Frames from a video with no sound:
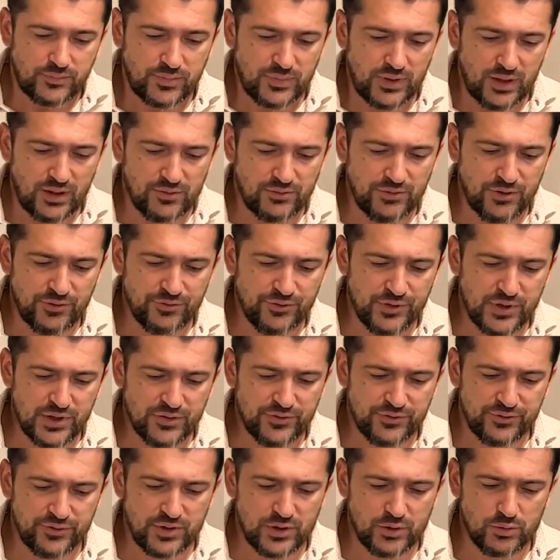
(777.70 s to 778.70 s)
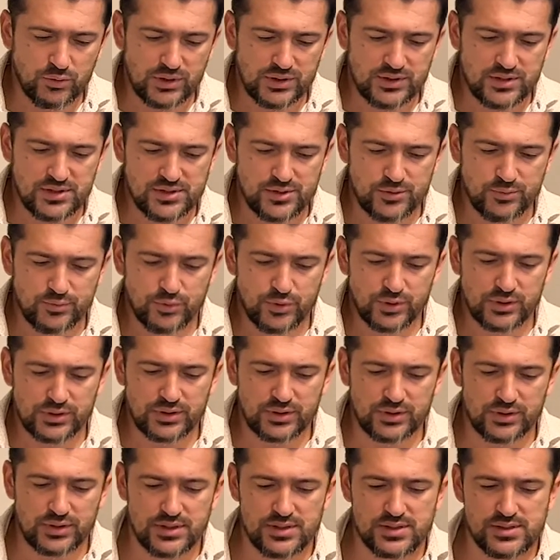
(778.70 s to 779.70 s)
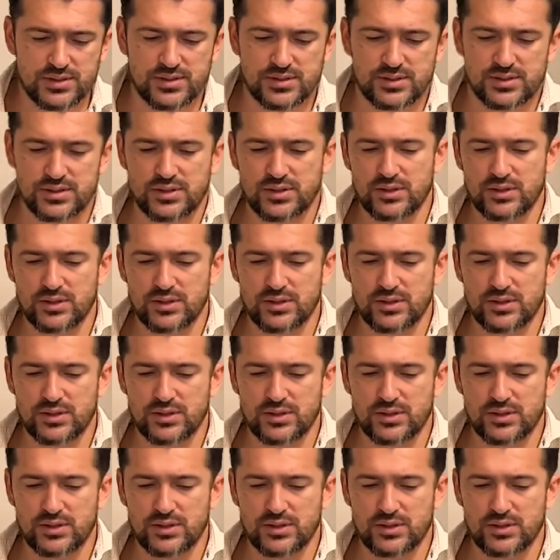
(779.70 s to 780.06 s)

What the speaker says: The first thing what is important is